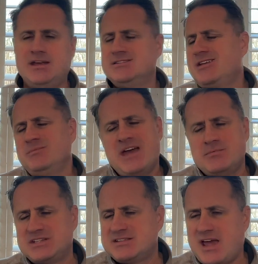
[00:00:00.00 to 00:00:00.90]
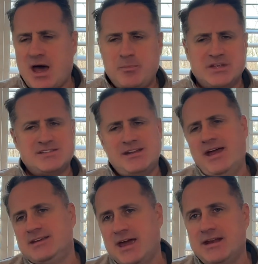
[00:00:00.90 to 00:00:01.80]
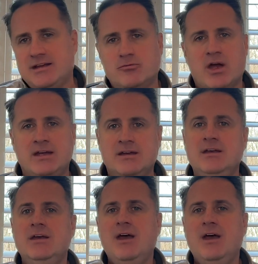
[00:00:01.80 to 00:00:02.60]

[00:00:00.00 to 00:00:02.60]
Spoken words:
And sometimes this happens, and I get it, right?